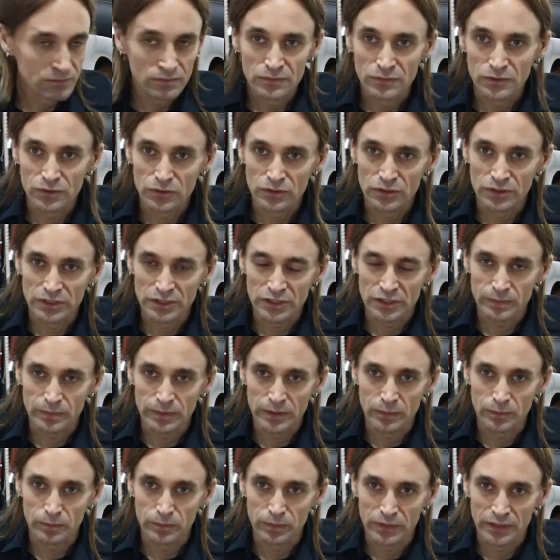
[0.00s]
Neural
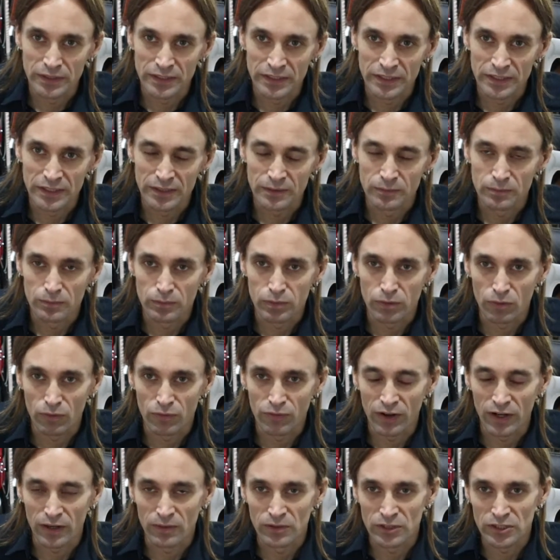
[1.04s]
DSP Plini
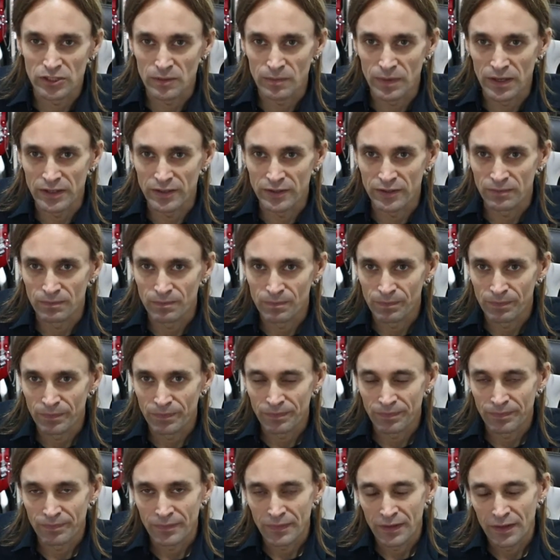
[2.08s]
profile, which I made
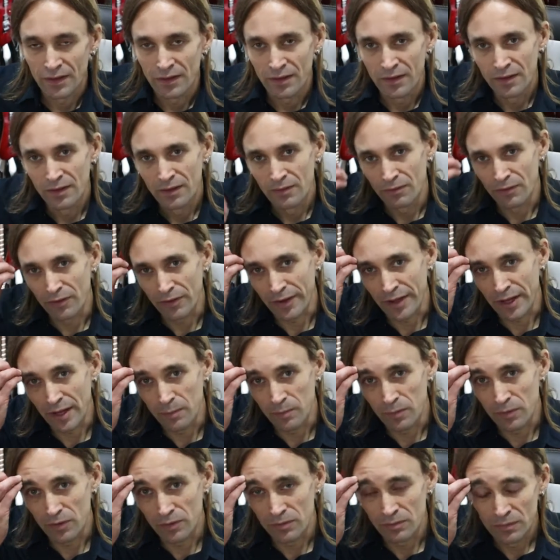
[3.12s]
the
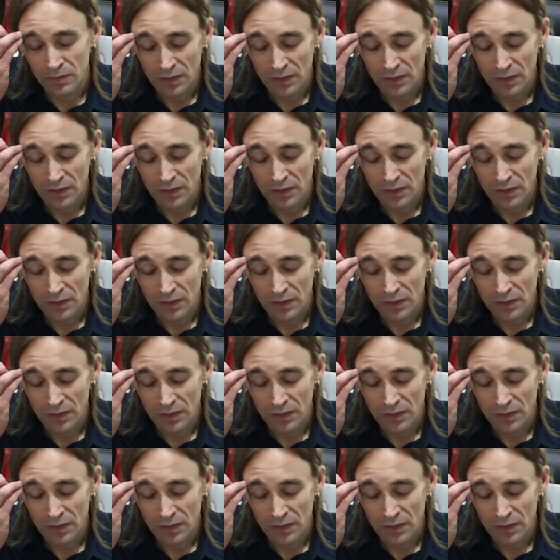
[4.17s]
Kemper.